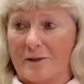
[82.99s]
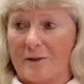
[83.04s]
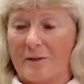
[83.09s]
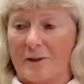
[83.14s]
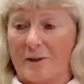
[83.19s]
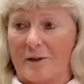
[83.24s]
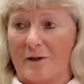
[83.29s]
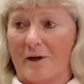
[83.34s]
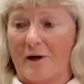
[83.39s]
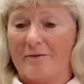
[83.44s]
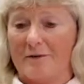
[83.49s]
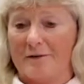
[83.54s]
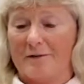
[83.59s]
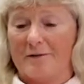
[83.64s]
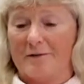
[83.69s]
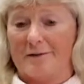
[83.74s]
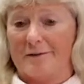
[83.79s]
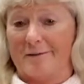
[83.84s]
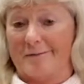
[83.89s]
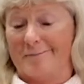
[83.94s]
quite often
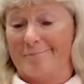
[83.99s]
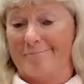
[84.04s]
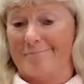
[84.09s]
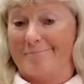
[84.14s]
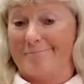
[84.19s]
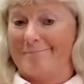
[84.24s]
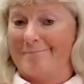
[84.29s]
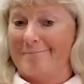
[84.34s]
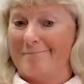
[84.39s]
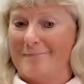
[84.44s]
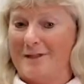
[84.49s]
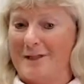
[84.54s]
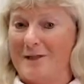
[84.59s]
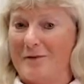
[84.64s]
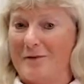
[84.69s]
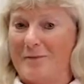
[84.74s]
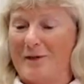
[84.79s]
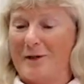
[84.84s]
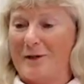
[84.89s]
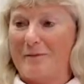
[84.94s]
and need
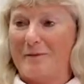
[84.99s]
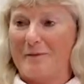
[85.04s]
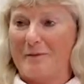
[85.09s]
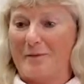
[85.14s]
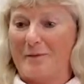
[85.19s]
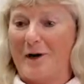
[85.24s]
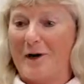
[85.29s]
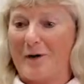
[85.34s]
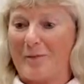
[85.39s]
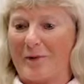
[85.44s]
to be able to walk